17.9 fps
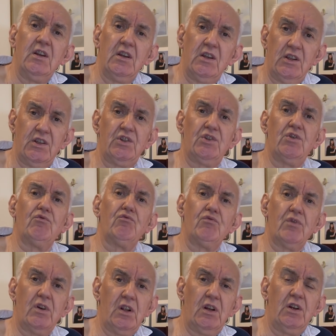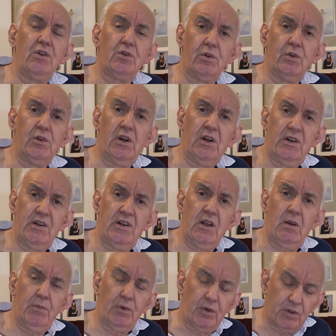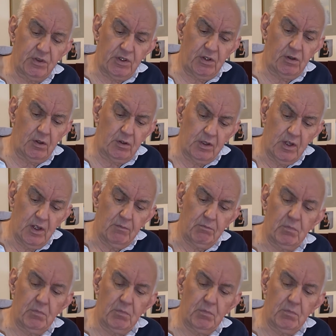is really a good idea, because it'll